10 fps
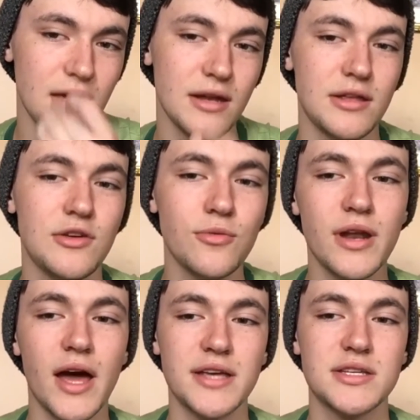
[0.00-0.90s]
it
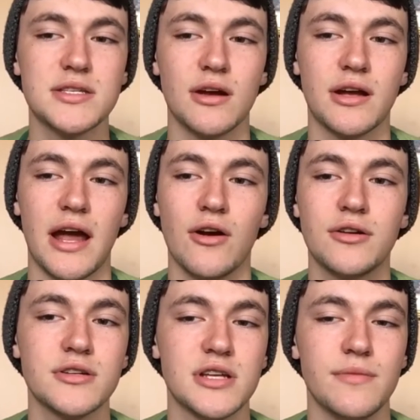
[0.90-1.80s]
humanizes their
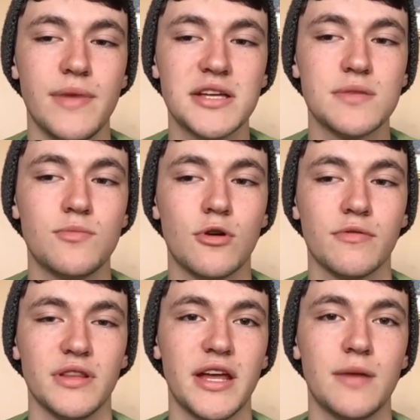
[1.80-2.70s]
characters, and it makes them
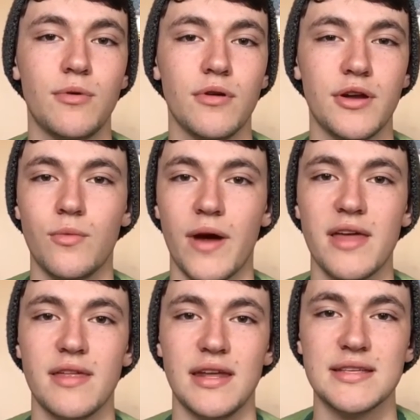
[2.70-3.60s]
more relatable in a
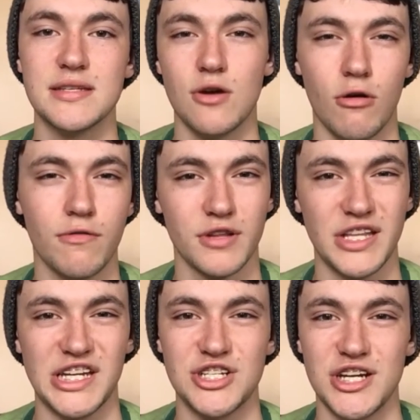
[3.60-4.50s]
way that isn't
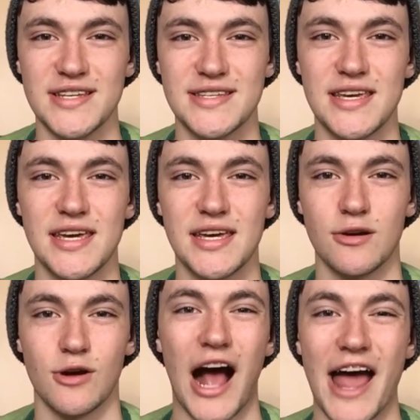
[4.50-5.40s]
overly
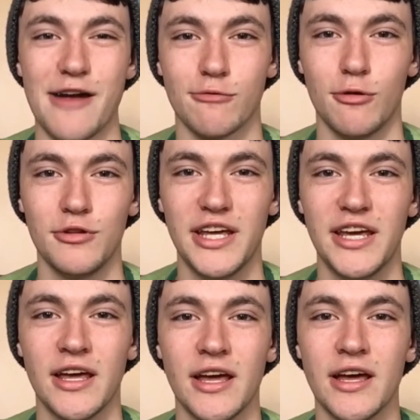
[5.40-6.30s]
cheesy or
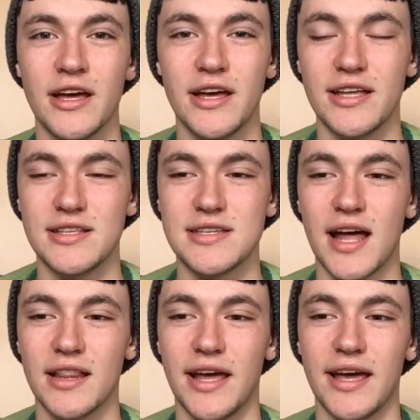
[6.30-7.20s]
eye-rolly. It's
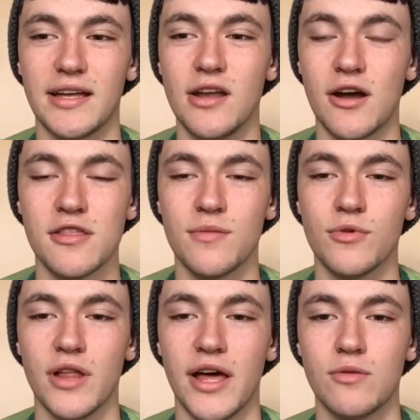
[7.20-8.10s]
not none of
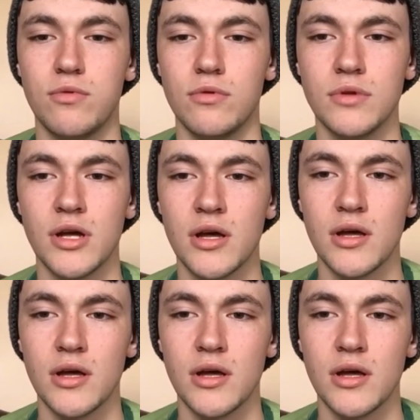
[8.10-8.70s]
them are well,